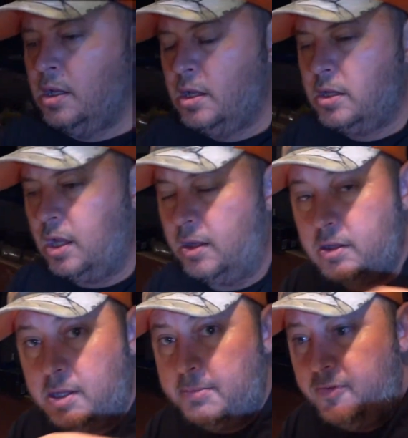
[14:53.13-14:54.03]
So
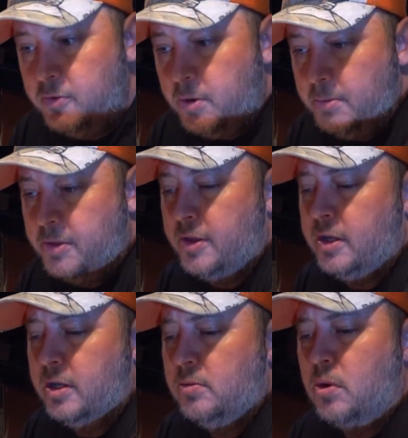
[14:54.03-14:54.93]
some of you might be
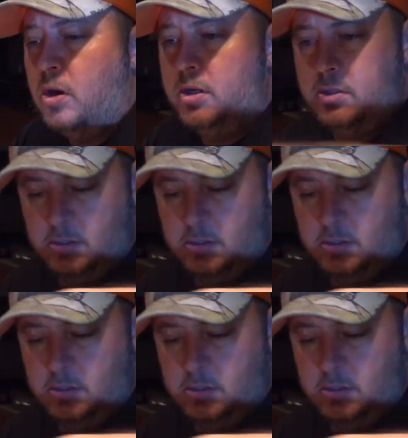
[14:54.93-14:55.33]
thinking why